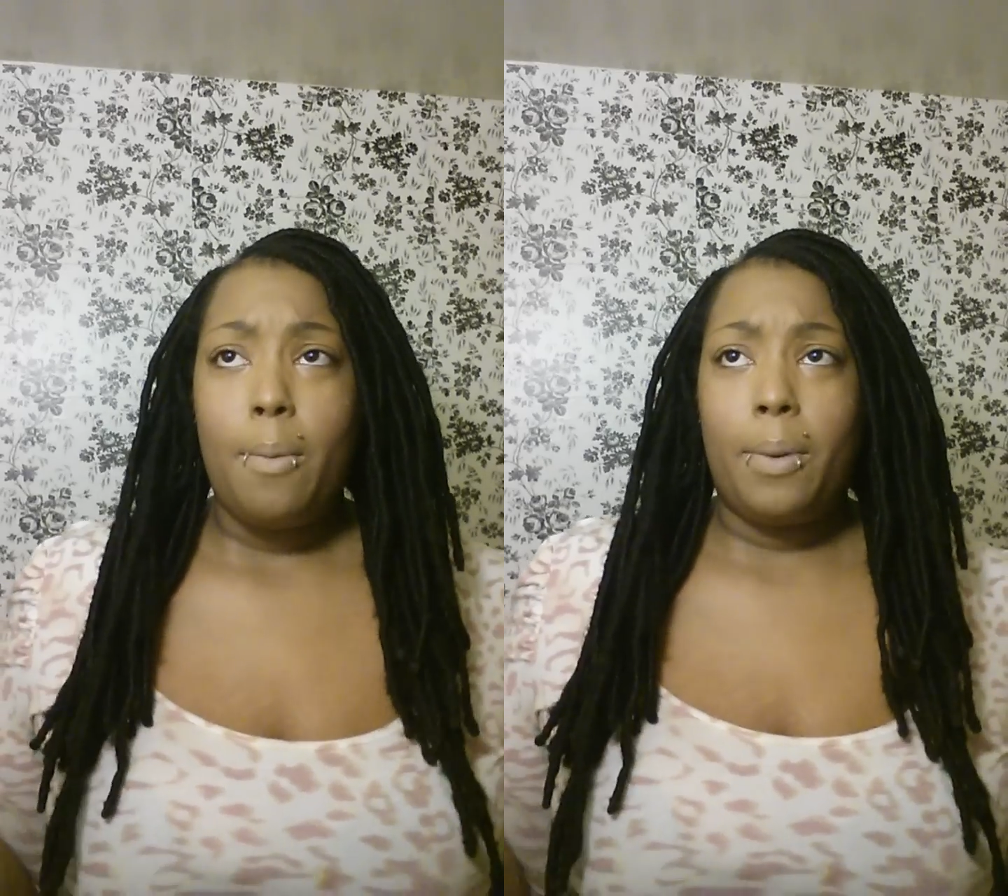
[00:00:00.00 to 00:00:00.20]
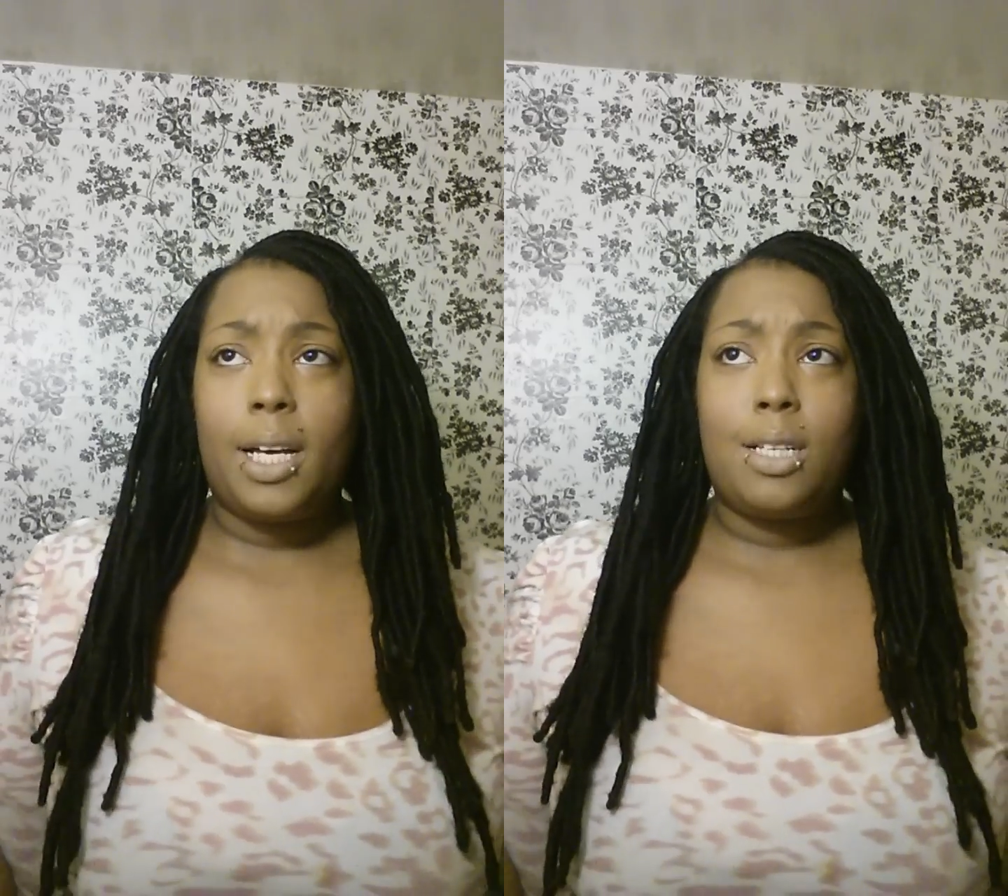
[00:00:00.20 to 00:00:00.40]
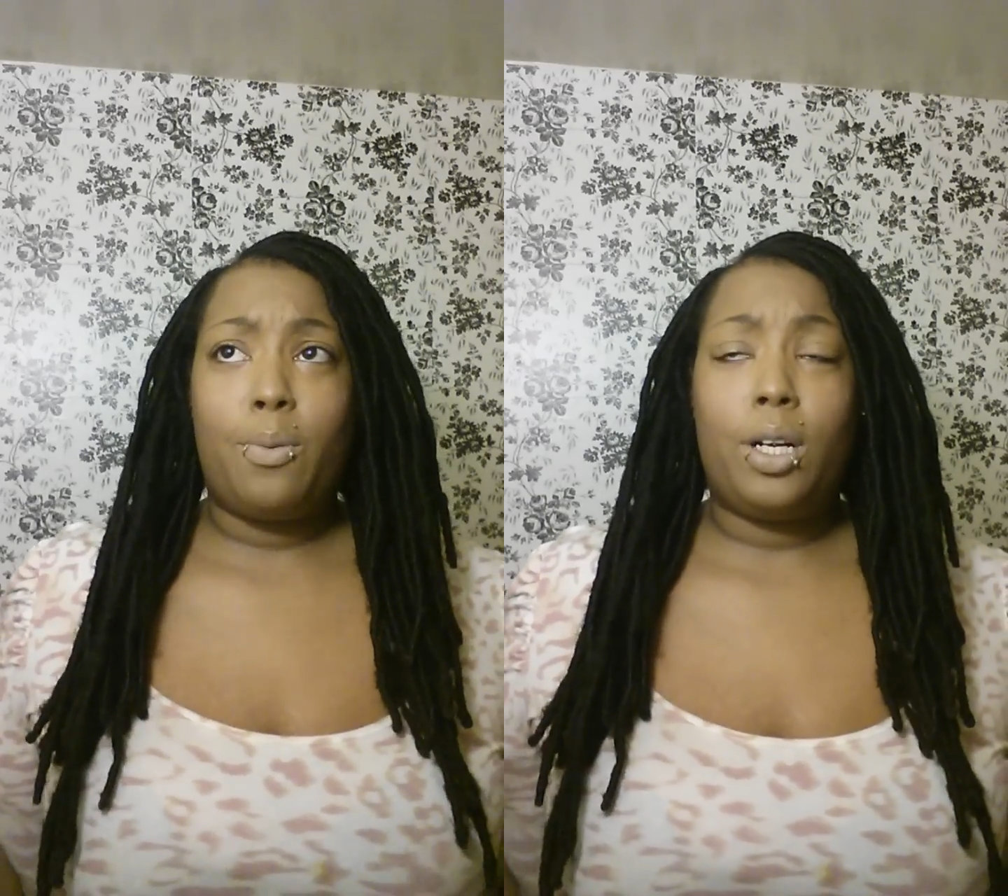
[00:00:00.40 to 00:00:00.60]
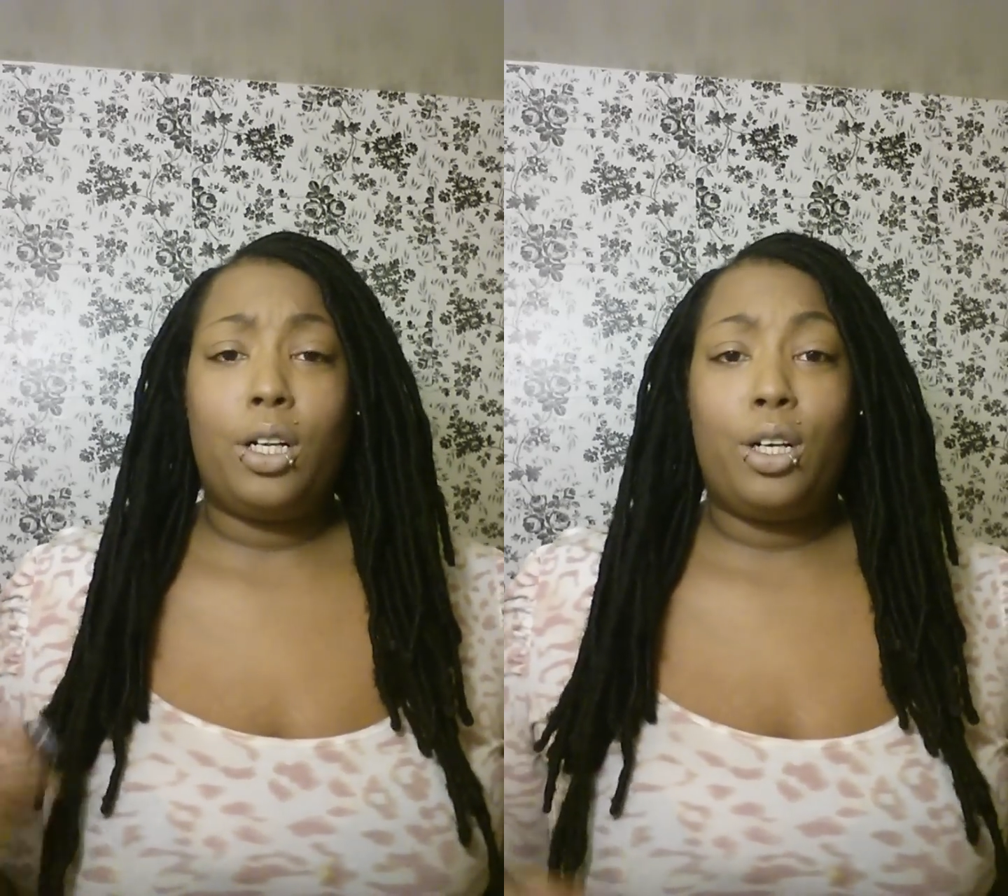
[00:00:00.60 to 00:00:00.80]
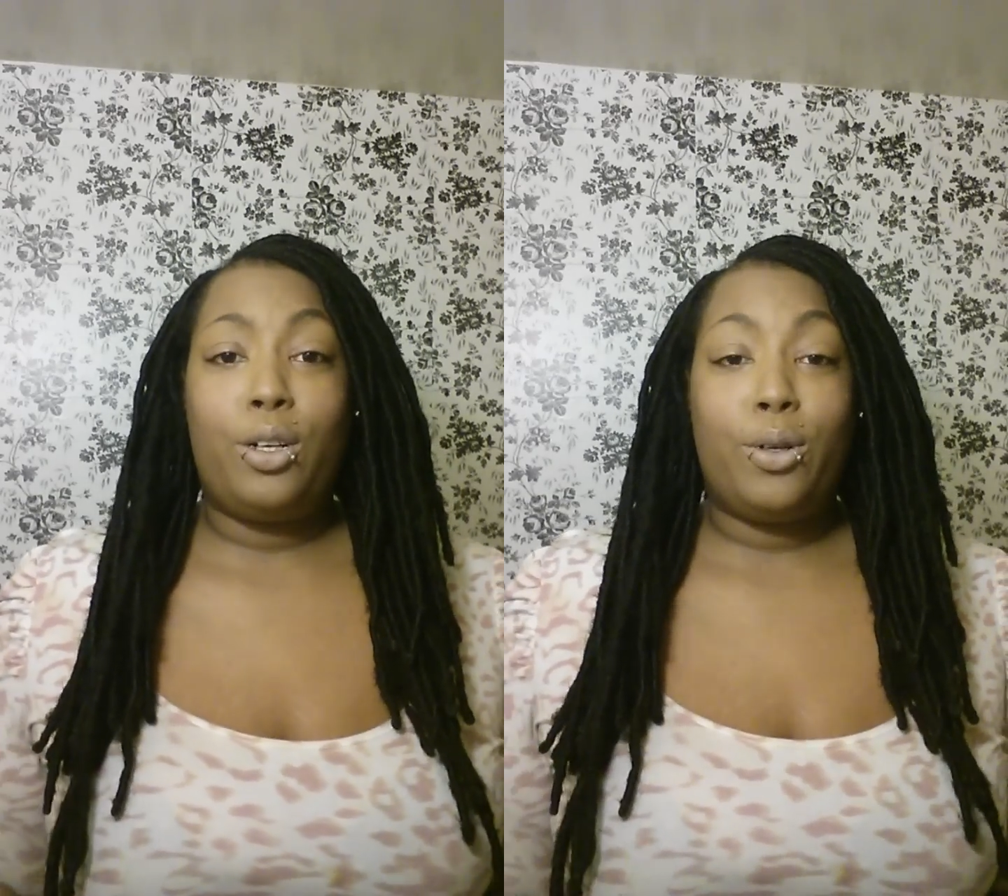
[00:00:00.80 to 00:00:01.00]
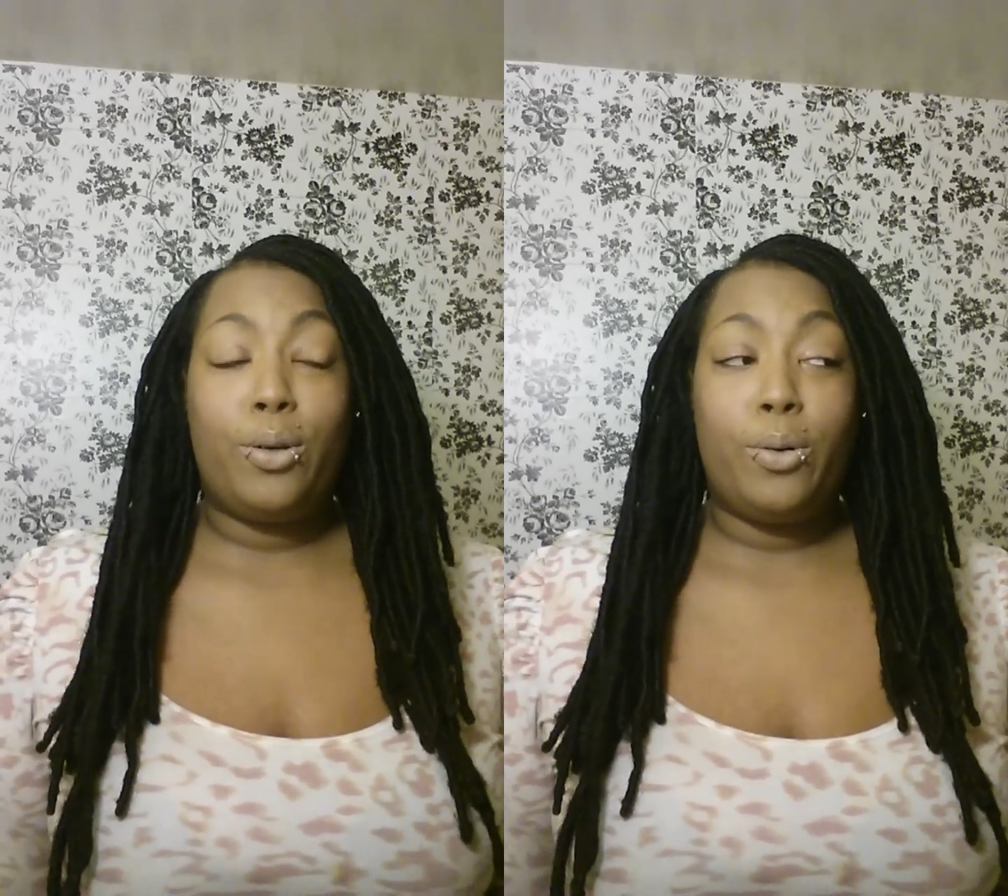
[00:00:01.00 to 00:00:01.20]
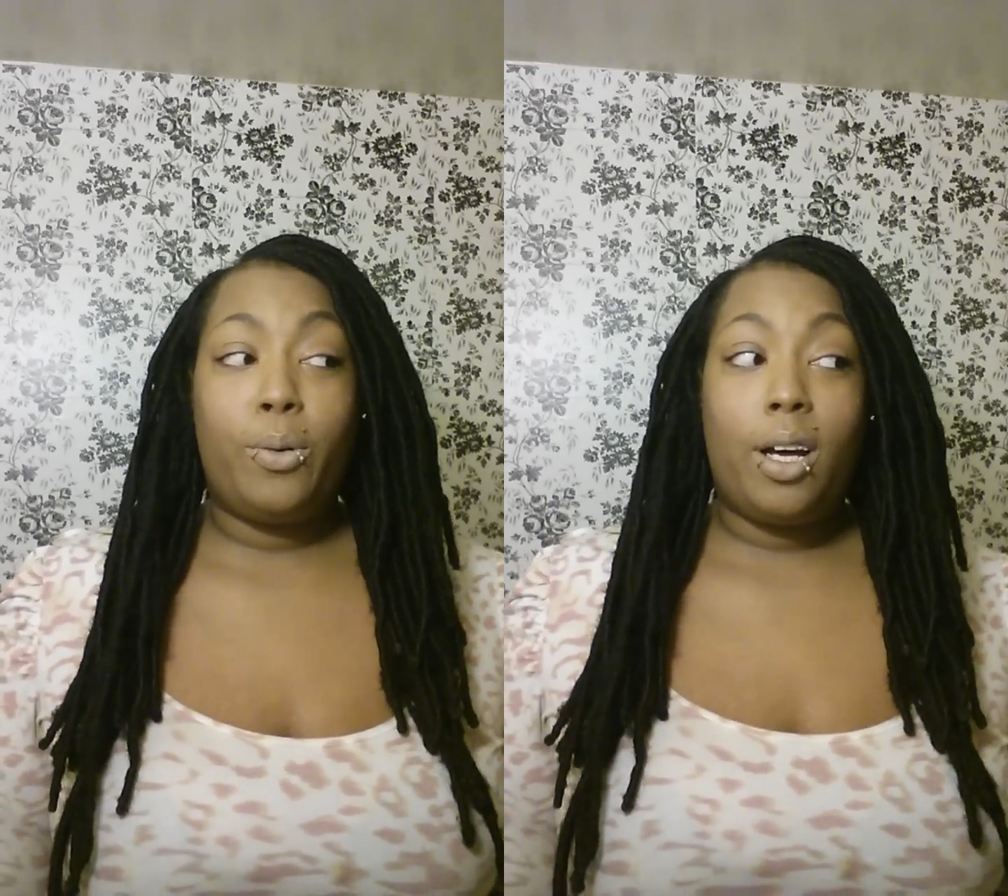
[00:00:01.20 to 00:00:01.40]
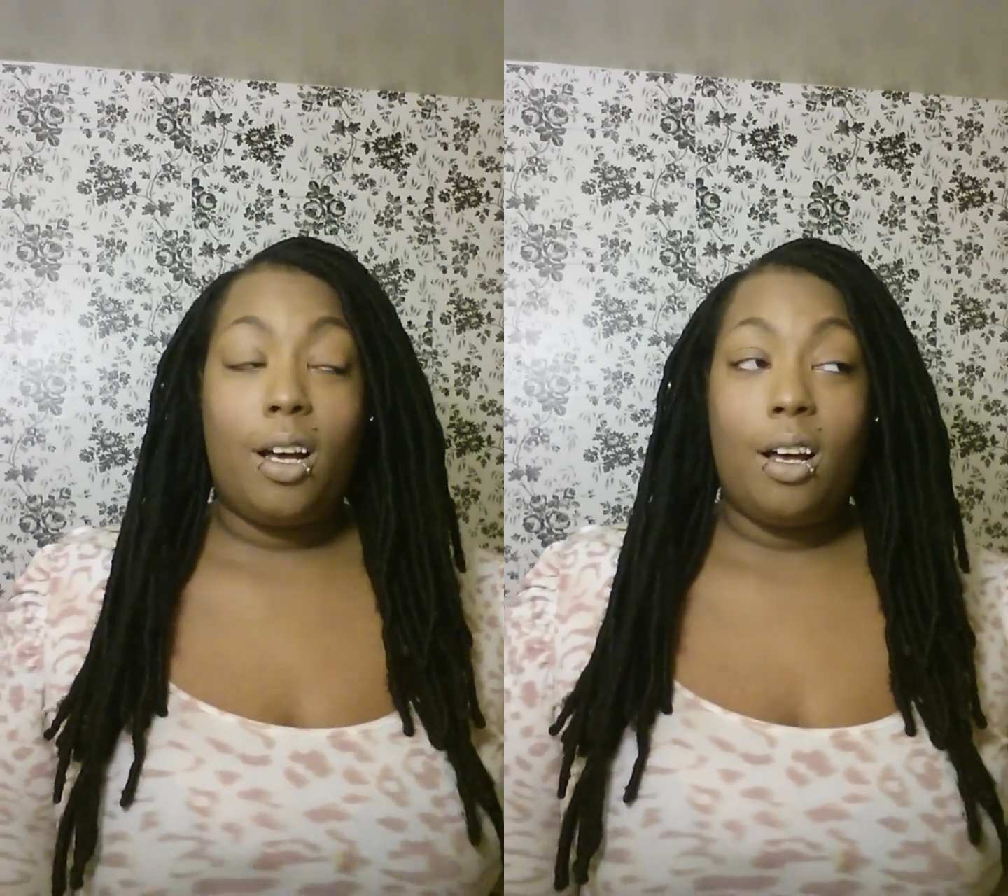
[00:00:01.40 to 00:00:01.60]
because I wanted to do